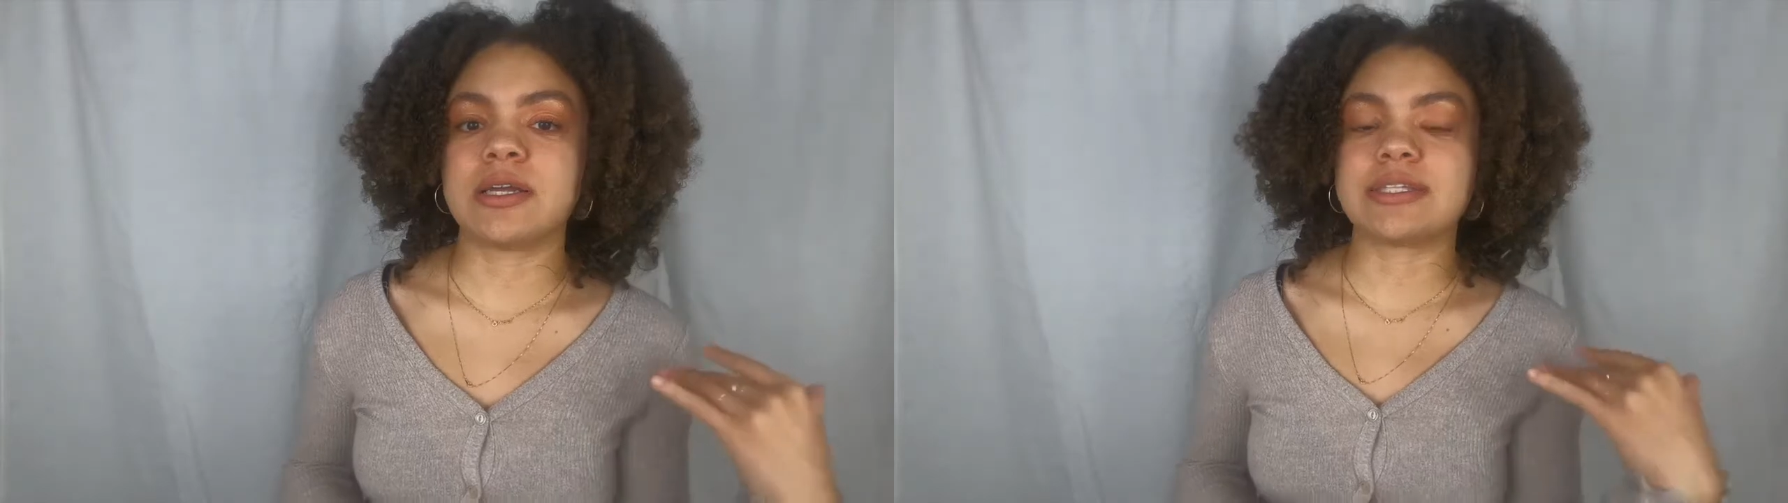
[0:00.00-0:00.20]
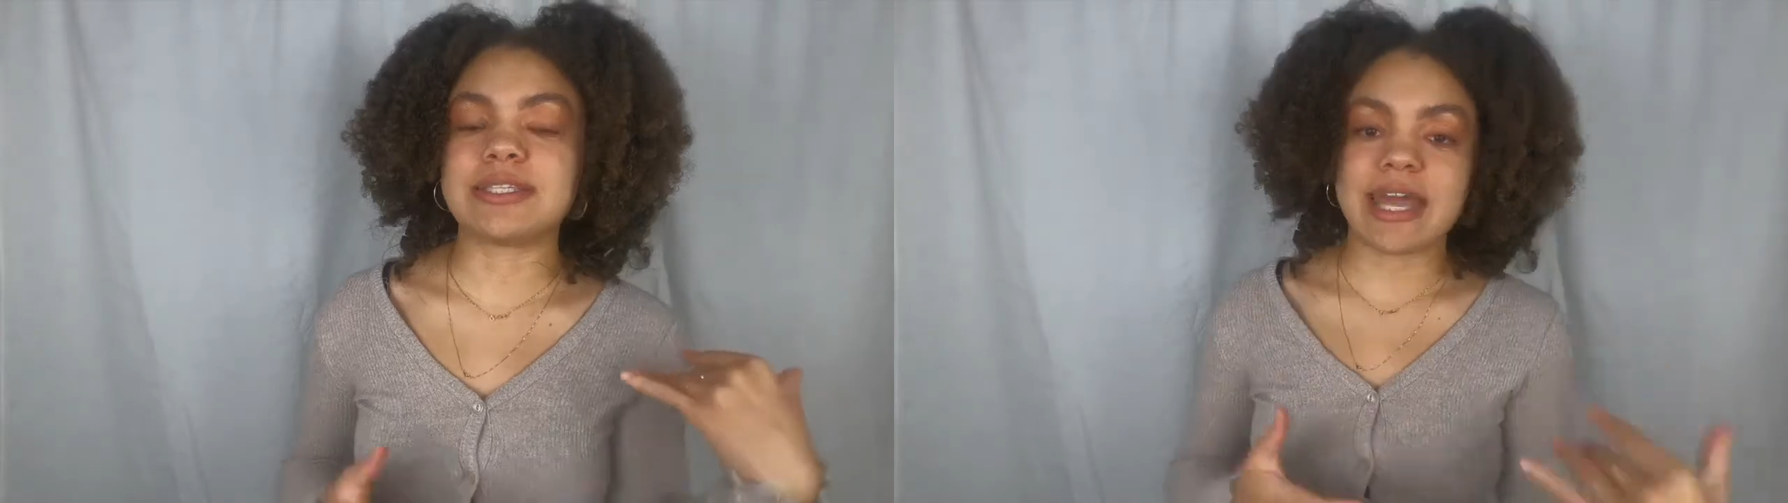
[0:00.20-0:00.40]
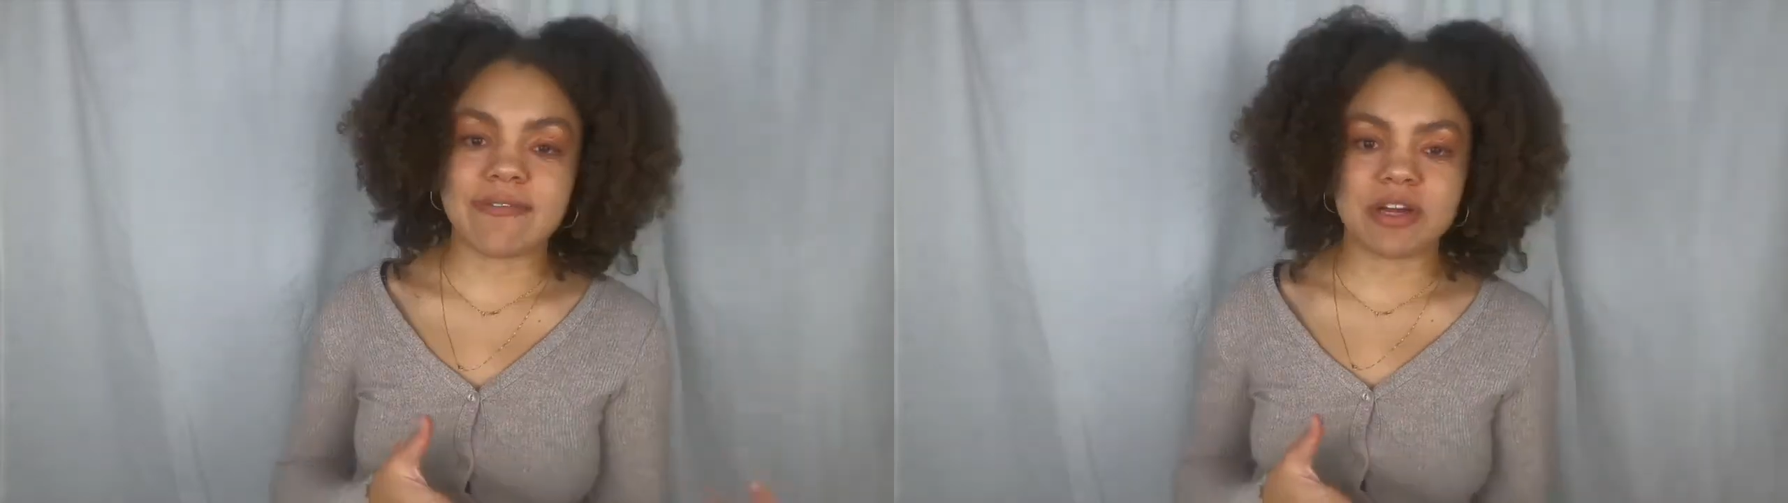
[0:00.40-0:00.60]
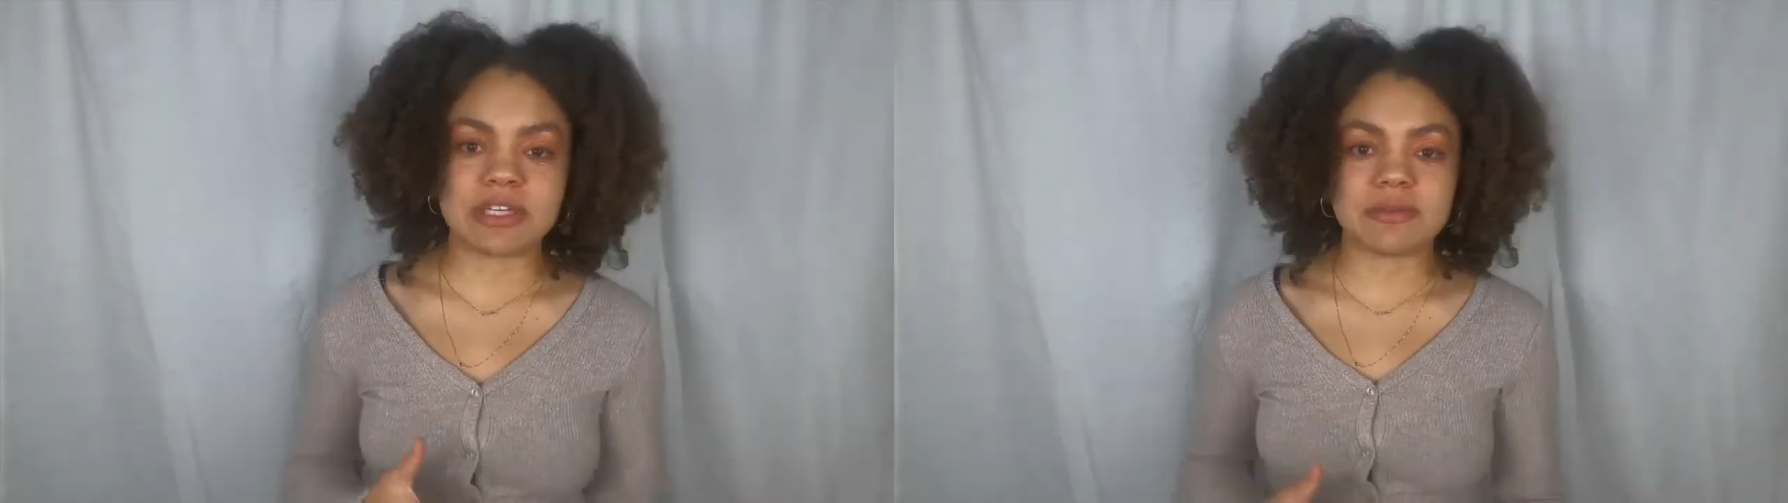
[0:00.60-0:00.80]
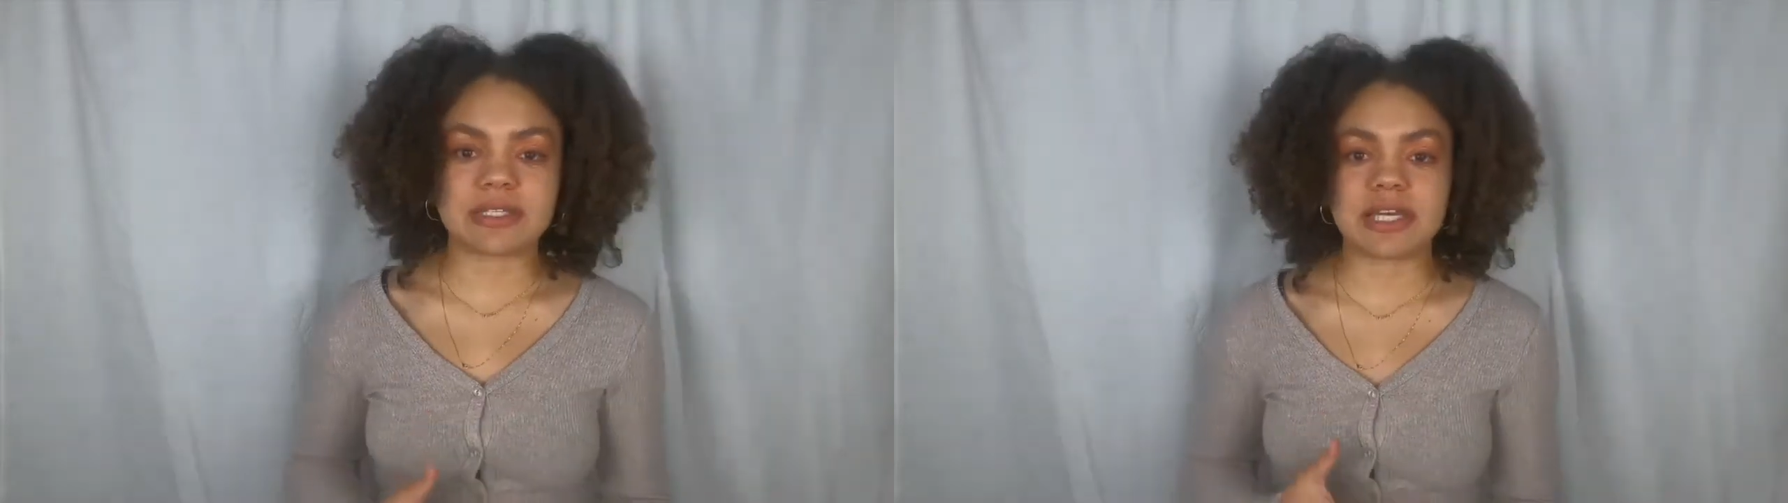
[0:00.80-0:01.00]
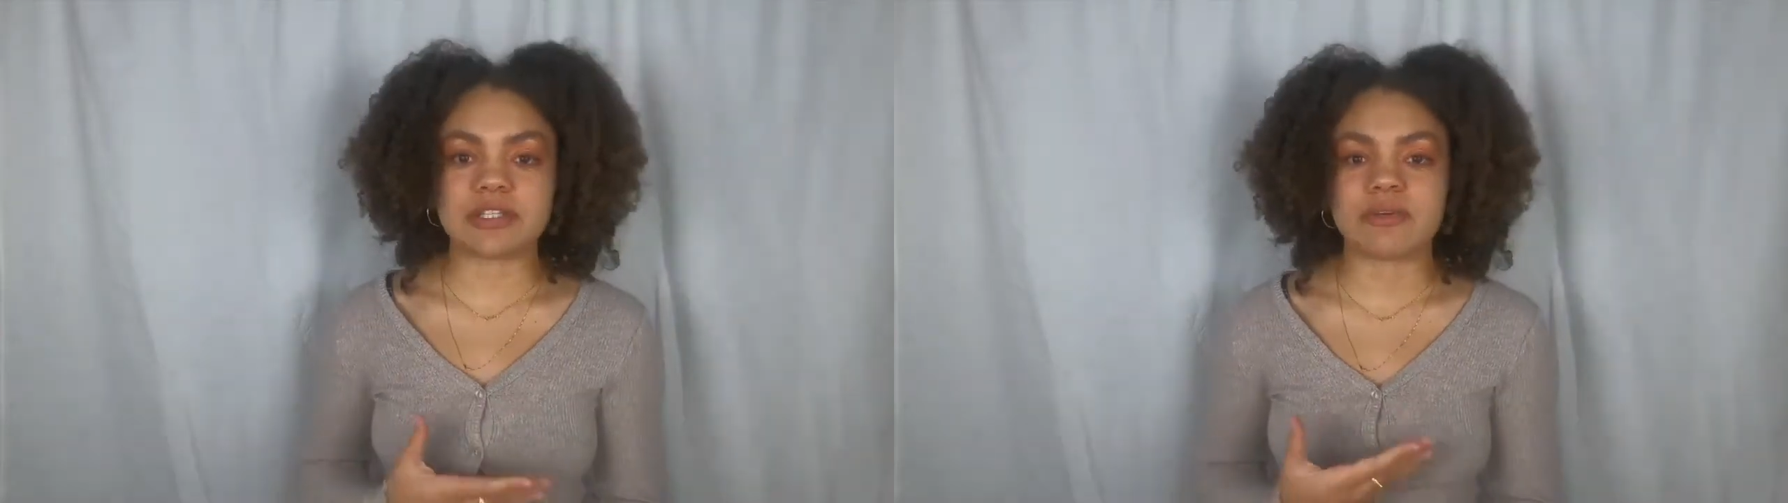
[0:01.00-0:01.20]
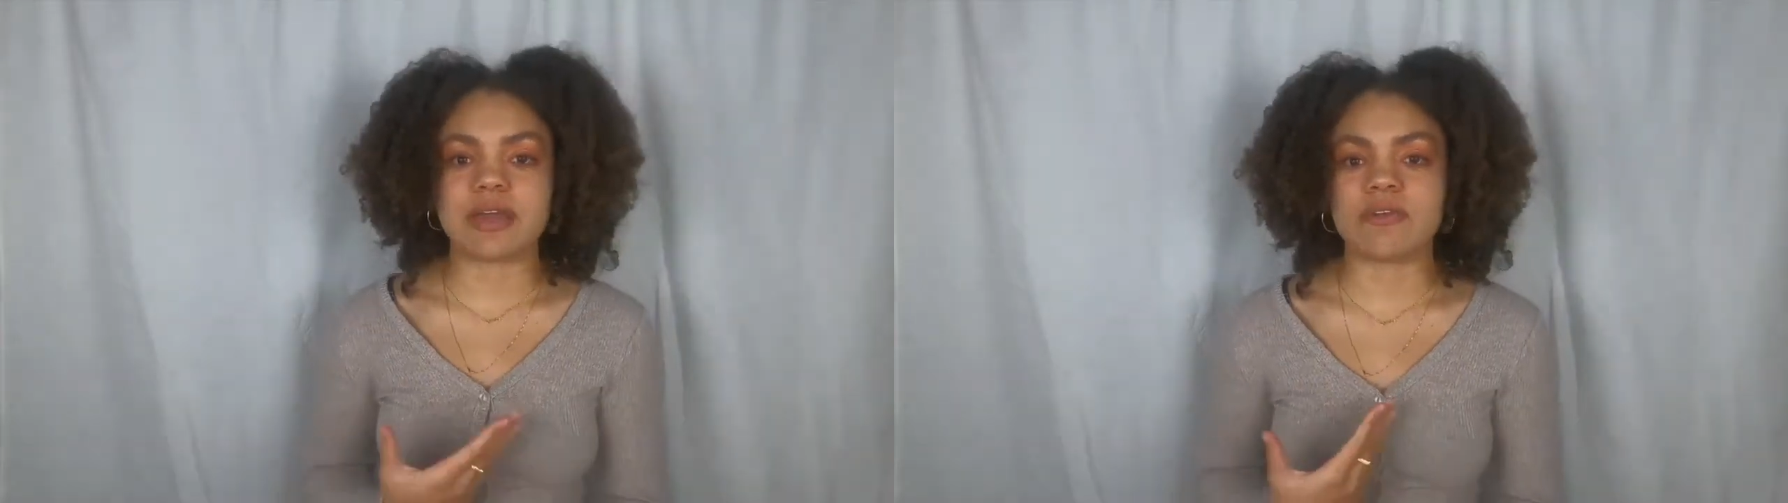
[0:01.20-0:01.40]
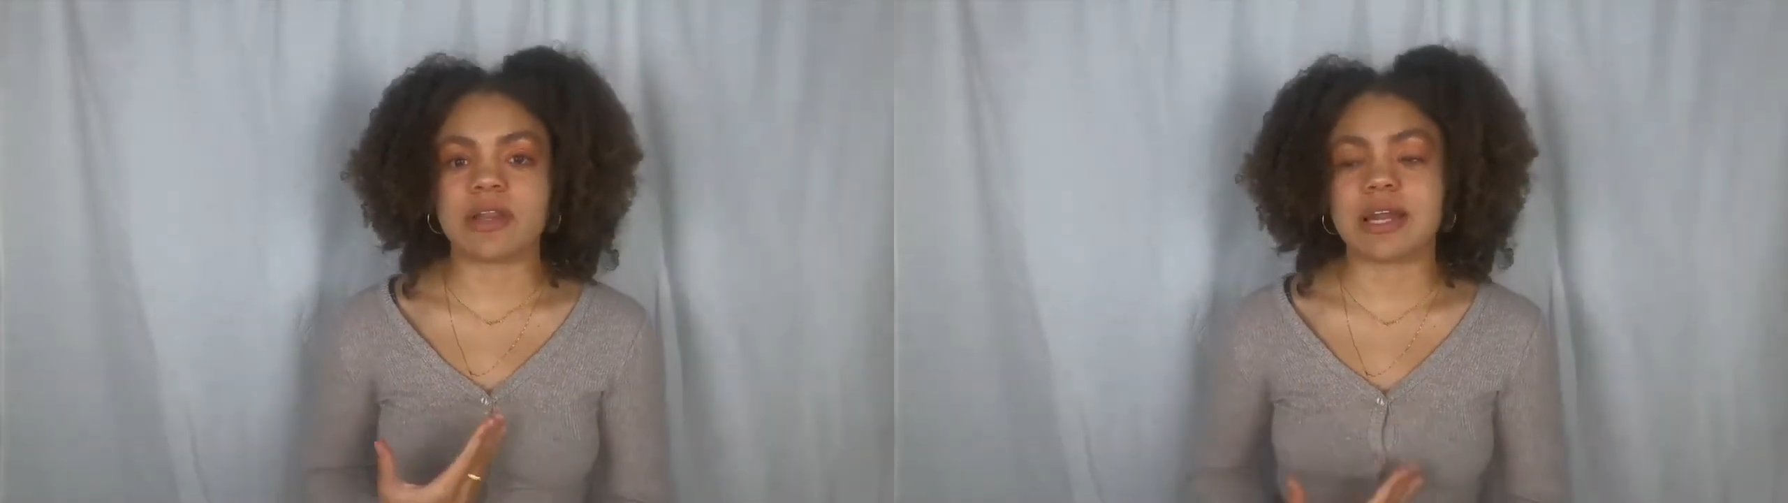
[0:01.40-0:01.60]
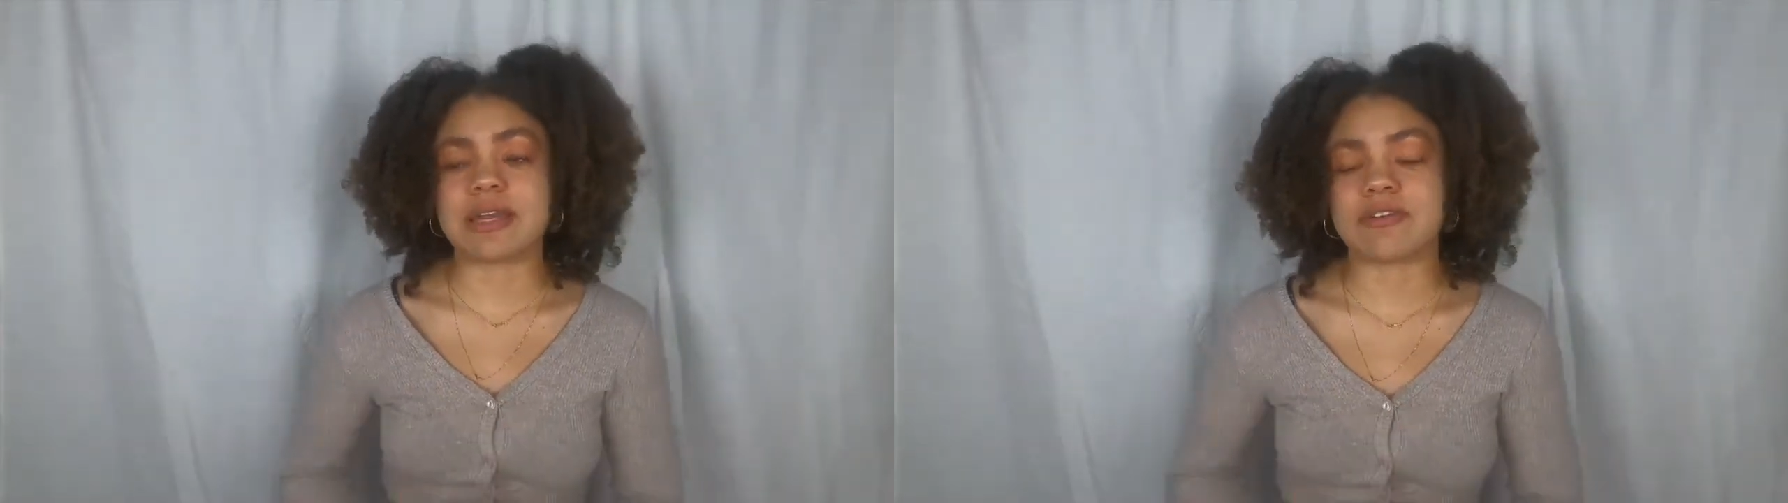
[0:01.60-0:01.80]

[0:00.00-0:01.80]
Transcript: Savers because they do give you a lot of